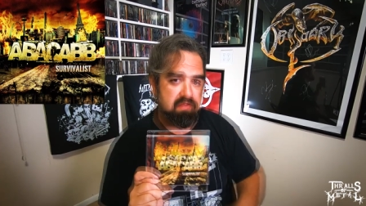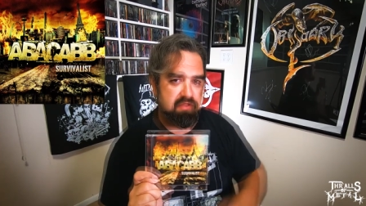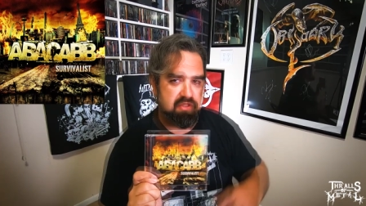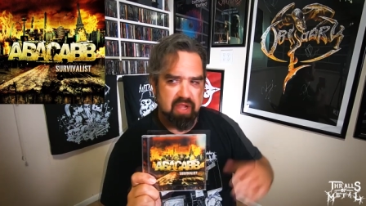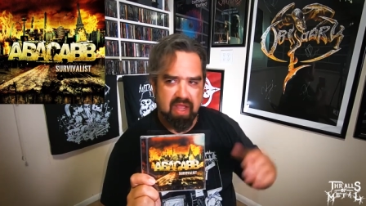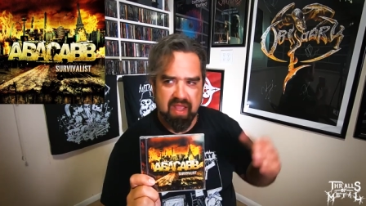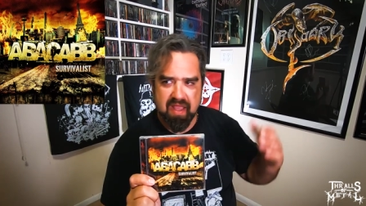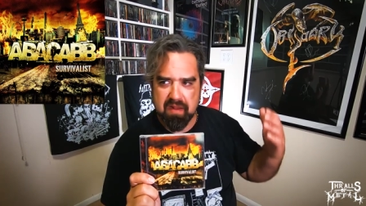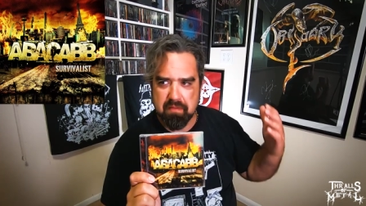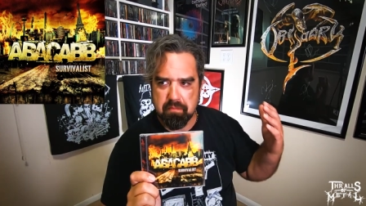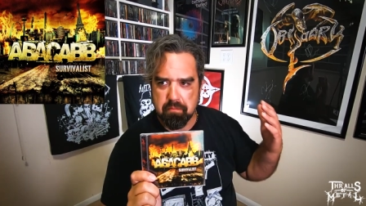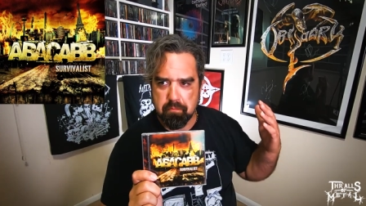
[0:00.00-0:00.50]

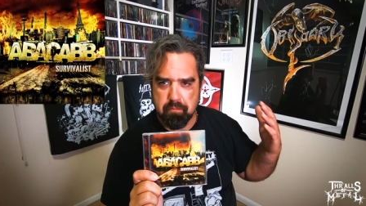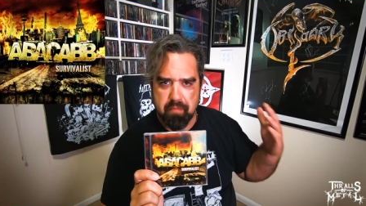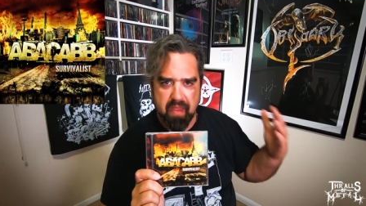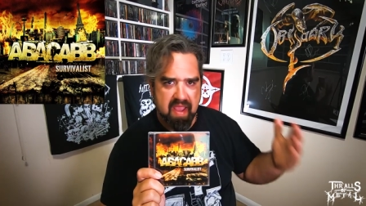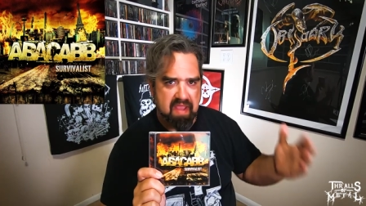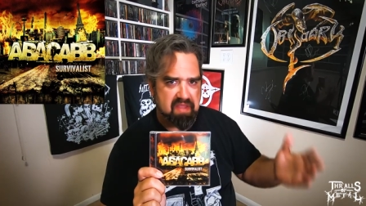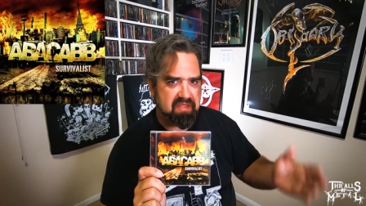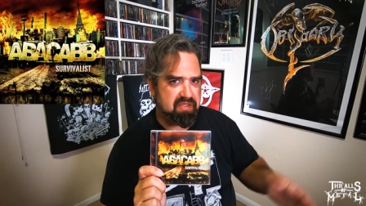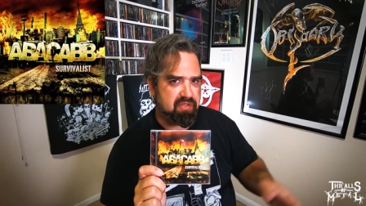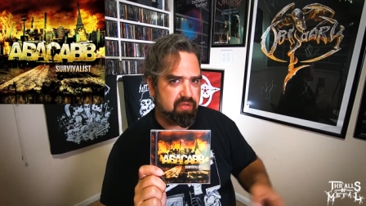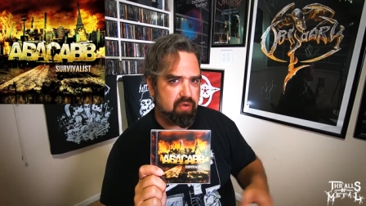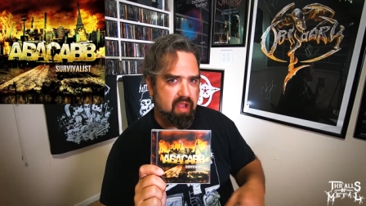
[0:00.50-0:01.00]
Giant
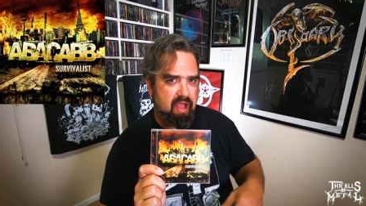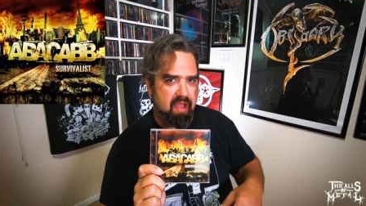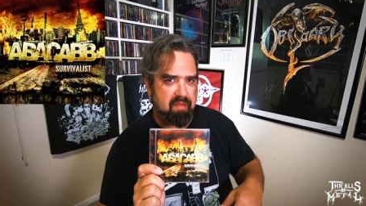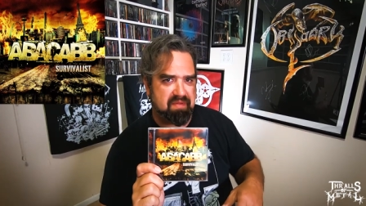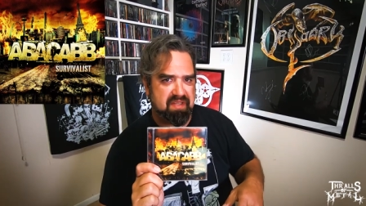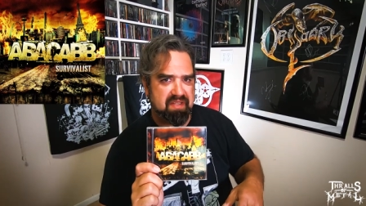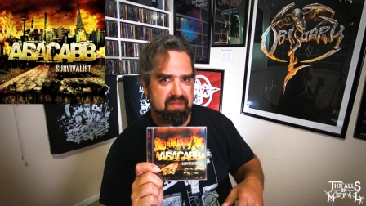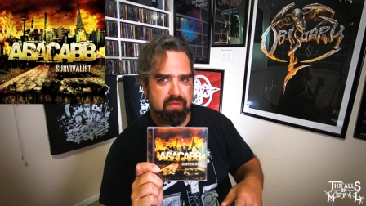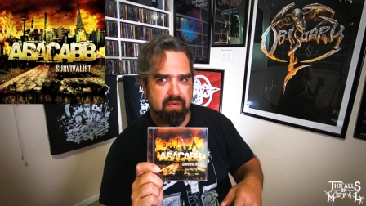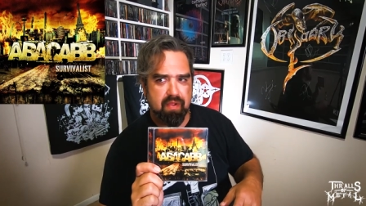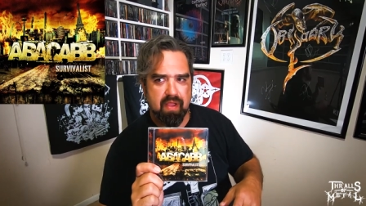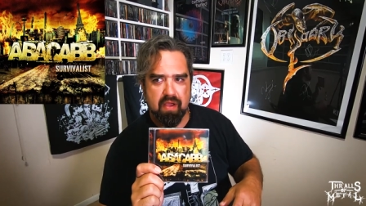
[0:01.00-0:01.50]
bass
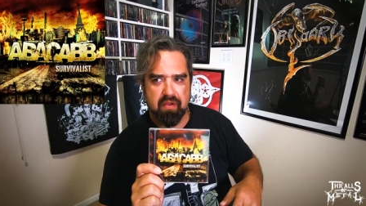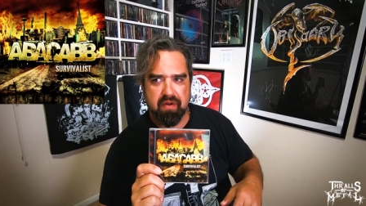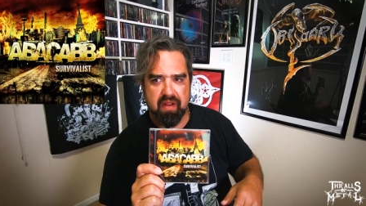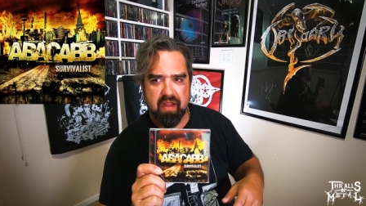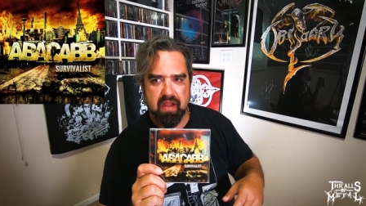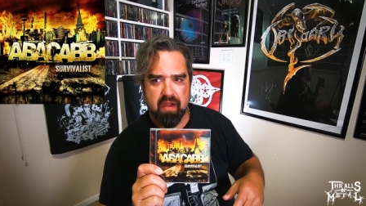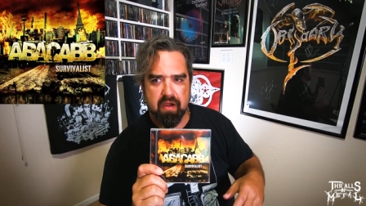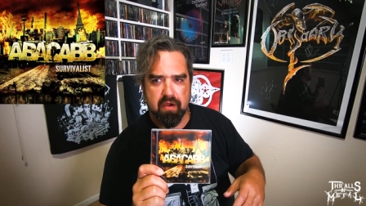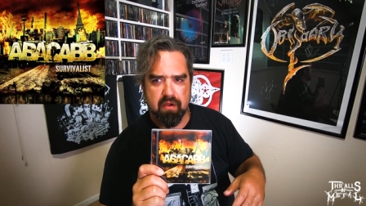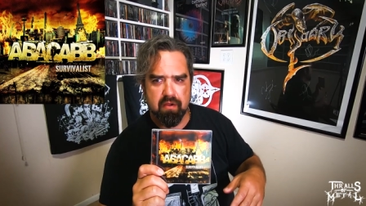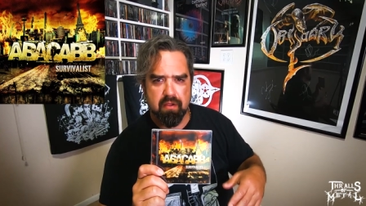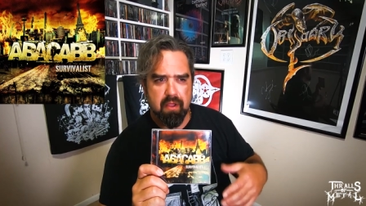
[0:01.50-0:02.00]
drops throughout
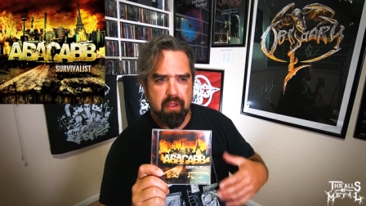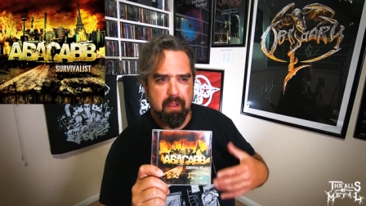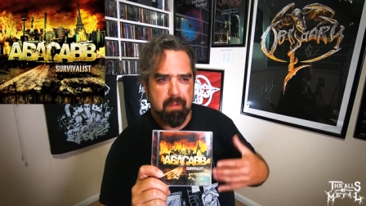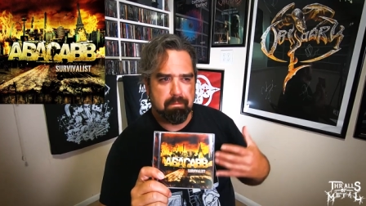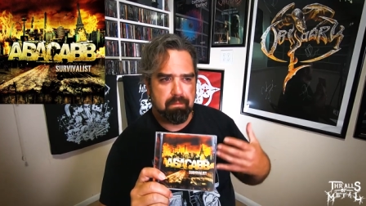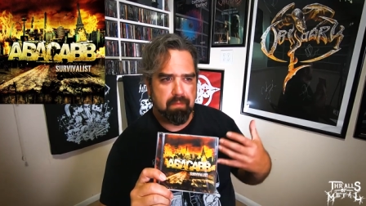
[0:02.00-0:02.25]
here.